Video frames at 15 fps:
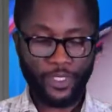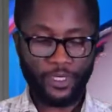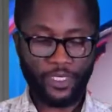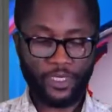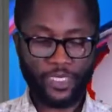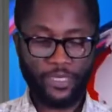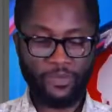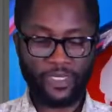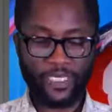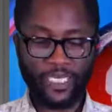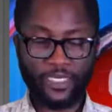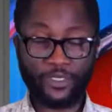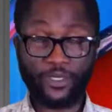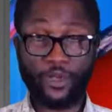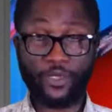The same
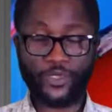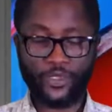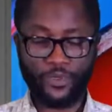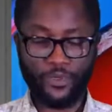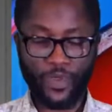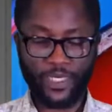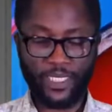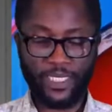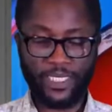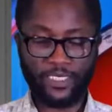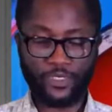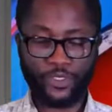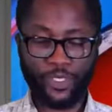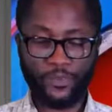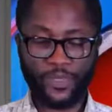attackers also reportedly
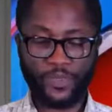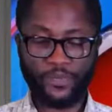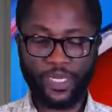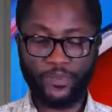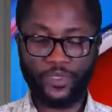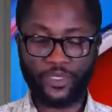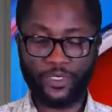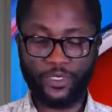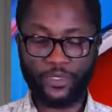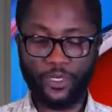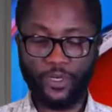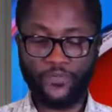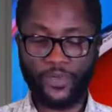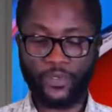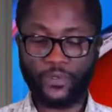stormed the premises
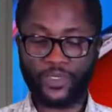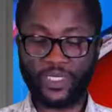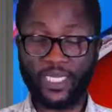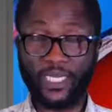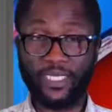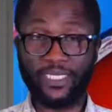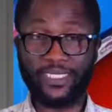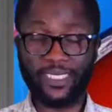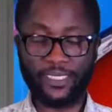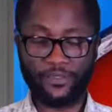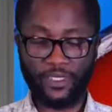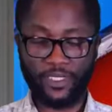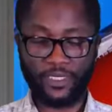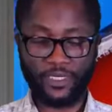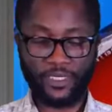of a hotel in
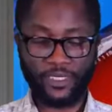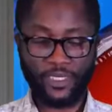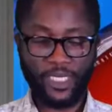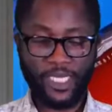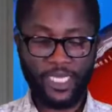Ado-Ekiti